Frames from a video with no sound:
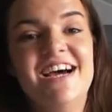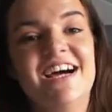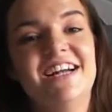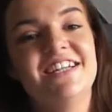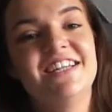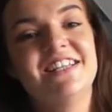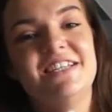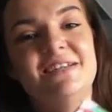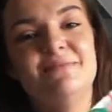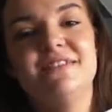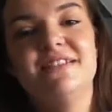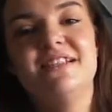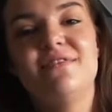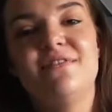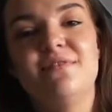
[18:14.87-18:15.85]
another
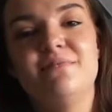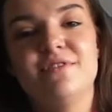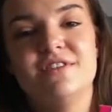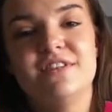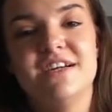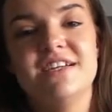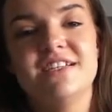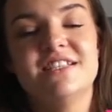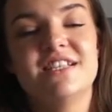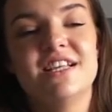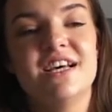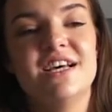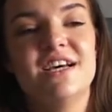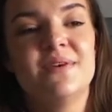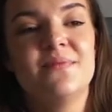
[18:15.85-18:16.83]
No.7 product
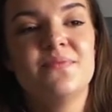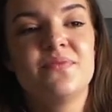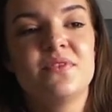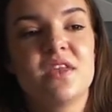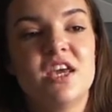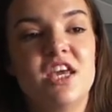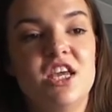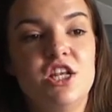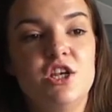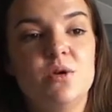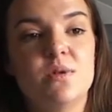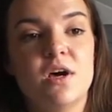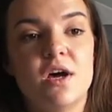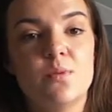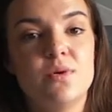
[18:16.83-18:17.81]
that he knew
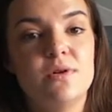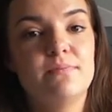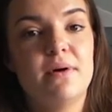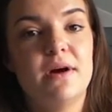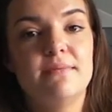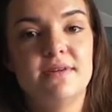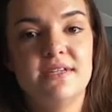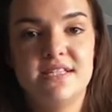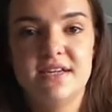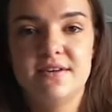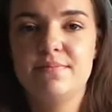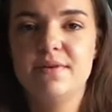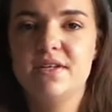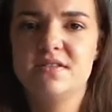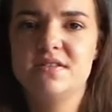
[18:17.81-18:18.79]
that I wouldn't buy
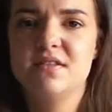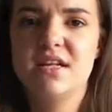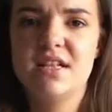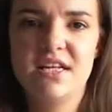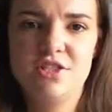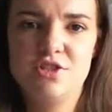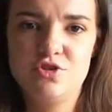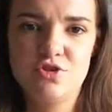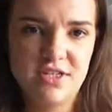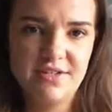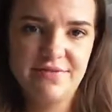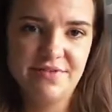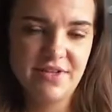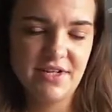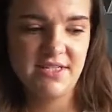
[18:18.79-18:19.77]
myself because I like to try
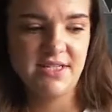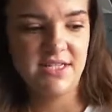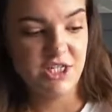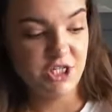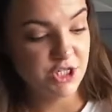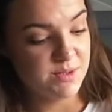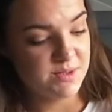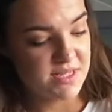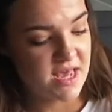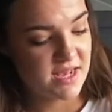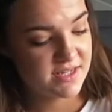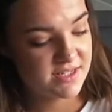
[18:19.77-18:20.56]
different things and he knows that.